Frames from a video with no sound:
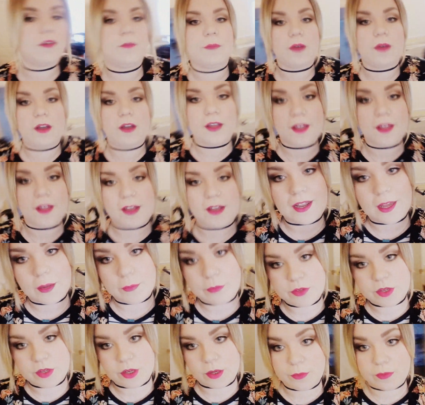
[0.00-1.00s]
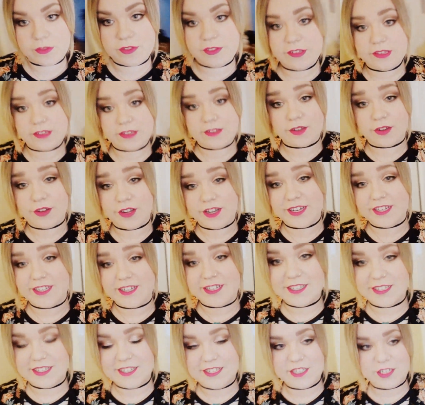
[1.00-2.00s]
my laptop's
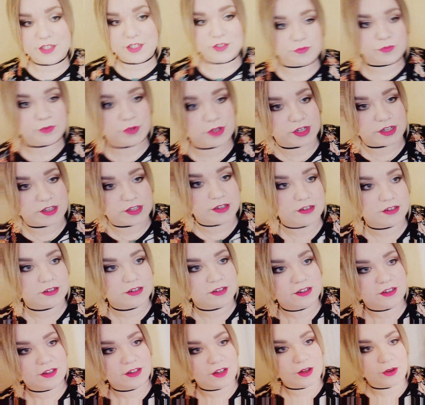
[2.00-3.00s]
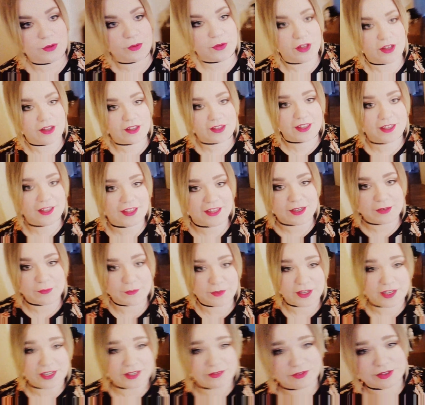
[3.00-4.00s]
decided it doesn't want to work in
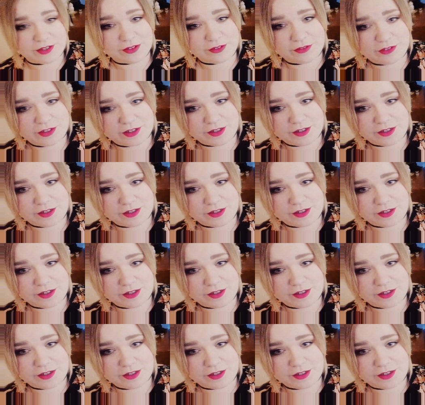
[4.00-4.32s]
my dining